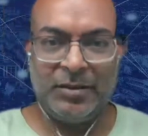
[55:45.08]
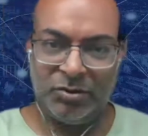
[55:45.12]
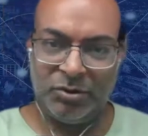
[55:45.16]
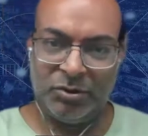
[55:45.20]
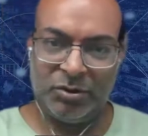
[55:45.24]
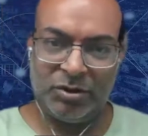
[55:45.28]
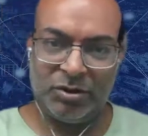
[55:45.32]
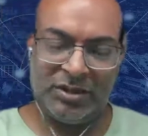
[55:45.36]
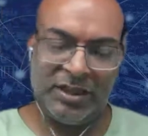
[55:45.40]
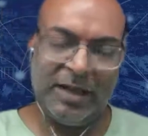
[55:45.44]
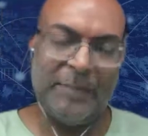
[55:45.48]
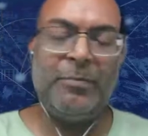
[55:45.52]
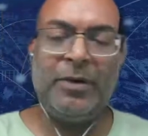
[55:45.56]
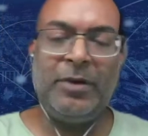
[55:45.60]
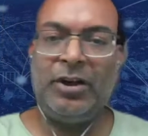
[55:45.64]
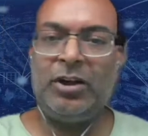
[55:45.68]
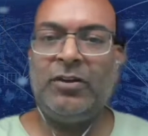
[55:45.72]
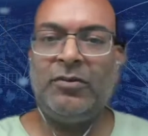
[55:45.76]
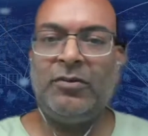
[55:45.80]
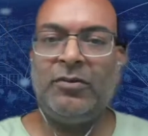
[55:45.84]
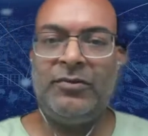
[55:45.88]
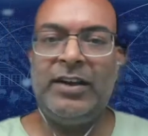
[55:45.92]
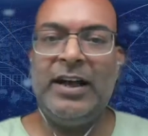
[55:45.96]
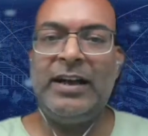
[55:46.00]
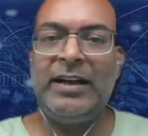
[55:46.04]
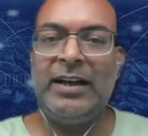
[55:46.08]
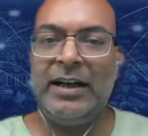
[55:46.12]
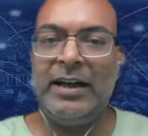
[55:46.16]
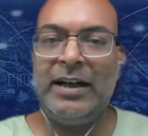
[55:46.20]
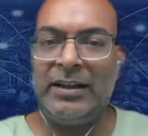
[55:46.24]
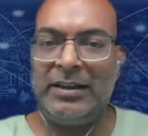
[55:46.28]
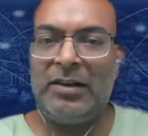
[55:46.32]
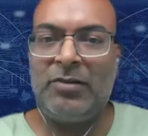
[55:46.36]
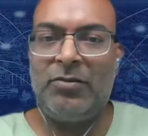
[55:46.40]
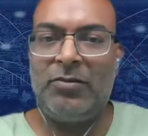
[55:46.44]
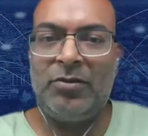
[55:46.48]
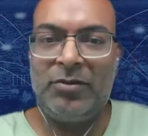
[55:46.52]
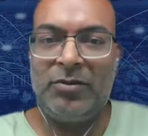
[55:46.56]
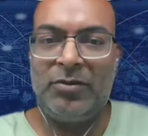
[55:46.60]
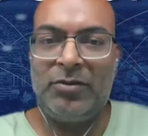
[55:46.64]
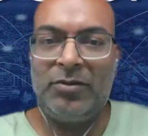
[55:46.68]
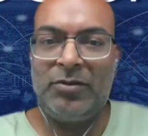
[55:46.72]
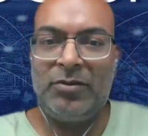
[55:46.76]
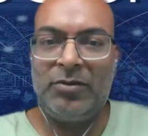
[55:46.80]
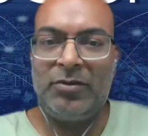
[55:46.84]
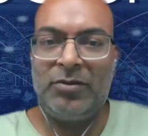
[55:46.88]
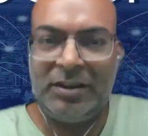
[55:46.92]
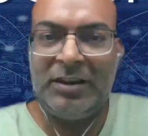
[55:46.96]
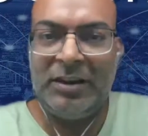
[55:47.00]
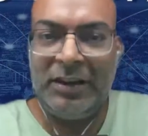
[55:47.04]
So some bit of that headcount
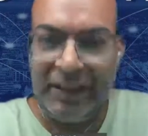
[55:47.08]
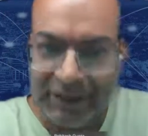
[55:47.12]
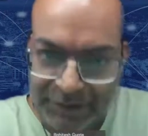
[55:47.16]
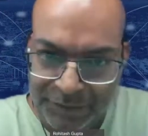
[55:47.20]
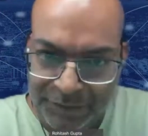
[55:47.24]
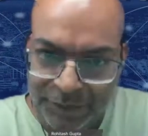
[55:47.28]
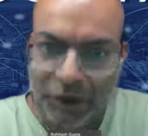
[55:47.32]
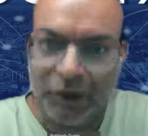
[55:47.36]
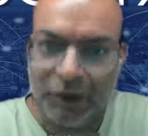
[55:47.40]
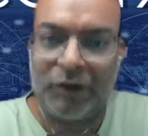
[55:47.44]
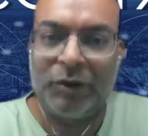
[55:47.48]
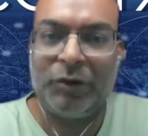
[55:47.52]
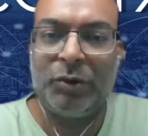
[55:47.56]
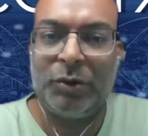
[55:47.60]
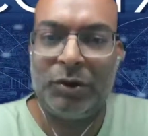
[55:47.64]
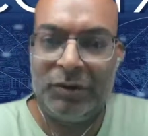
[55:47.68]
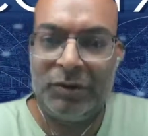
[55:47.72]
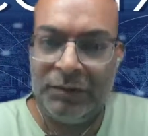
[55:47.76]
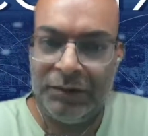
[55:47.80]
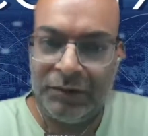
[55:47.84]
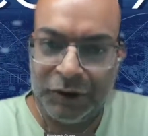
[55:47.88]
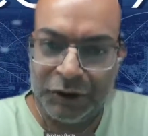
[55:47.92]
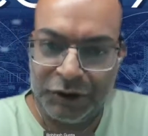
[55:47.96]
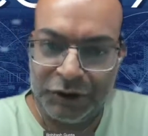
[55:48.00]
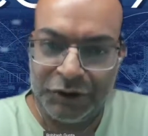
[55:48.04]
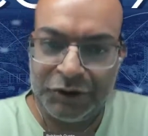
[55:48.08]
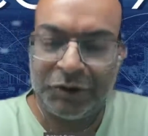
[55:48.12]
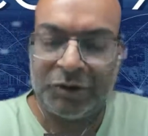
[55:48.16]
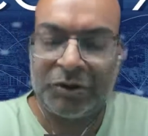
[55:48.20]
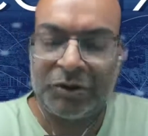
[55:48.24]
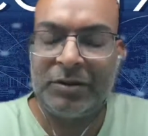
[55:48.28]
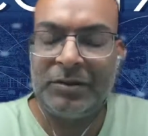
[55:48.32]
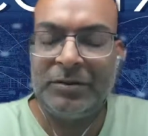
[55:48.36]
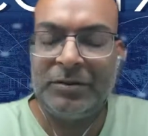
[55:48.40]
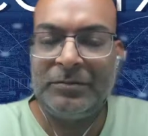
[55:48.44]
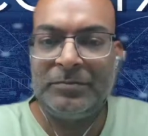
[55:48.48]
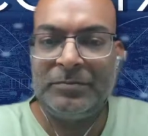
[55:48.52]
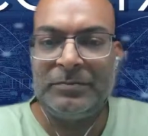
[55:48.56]
is for growth for sure.